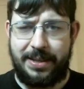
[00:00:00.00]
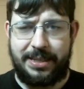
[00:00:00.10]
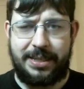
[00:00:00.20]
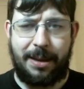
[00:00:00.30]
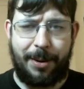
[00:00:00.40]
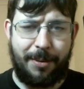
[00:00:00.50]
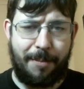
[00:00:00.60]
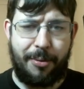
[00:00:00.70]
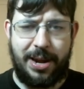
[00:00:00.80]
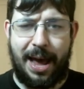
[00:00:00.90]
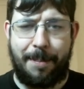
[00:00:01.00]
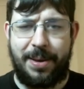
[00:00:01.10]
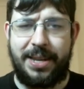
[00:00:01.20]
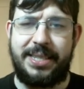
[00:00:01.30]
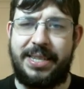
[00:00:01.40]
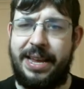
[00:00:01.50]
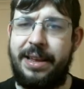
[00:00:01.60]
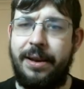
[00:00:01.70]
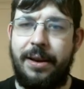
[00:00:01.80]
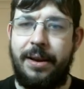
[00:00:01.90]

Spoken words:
this is something we're pretty happy to see.